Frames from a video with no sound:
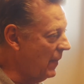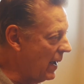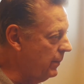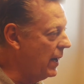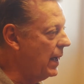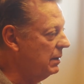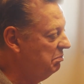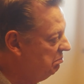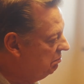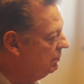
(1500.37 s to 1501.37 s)
my block.
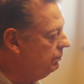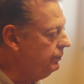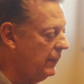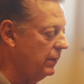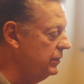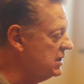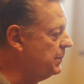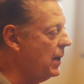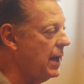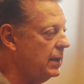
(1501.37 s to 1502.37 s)
And
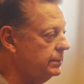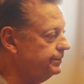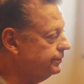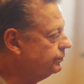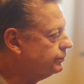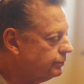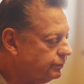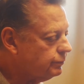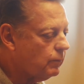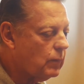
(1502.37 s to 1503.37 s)
this block,
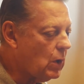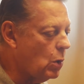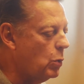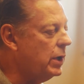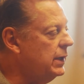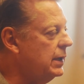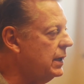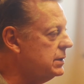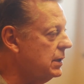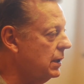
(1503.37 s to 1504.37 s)
we're going to
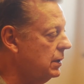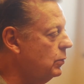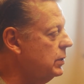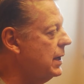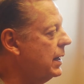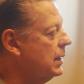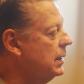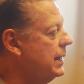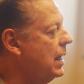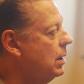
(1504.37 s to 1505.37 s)
get together. We're not going to
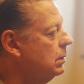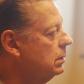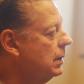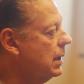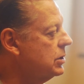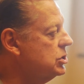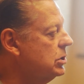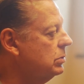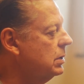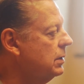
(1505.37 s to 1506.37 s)
allow our
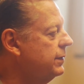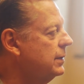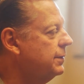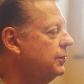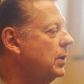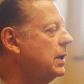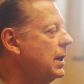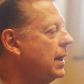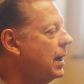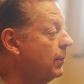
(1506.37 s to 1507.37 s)
children to feel afraid
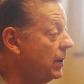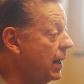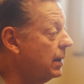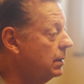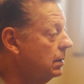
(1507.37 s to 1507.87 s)
on our block.